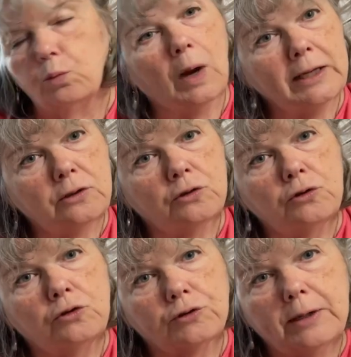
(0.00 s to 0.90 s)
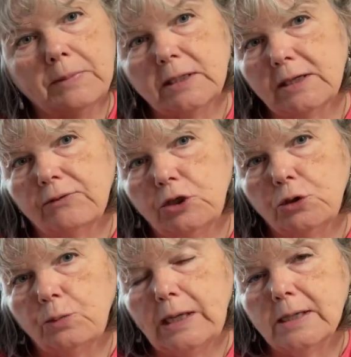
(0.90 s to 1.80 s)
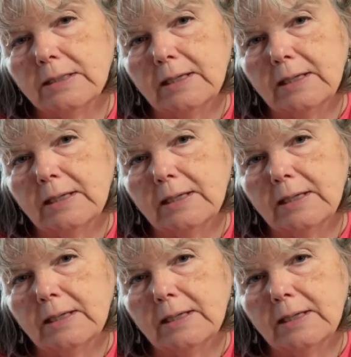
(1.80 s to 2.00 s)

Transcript: one treatment every two weeks,